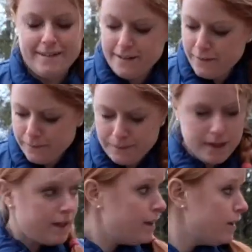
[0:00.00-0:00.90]
So
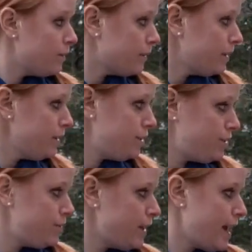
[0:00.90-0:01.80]
we're going to
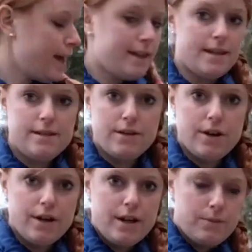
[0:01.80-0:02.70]
shoot at this
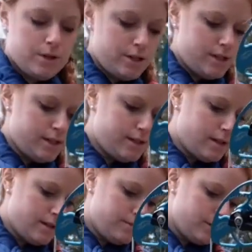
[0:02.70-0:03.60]
target, which is
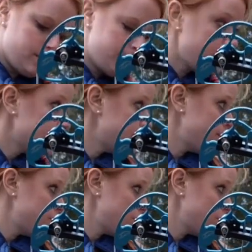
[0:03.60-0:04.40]
just about 7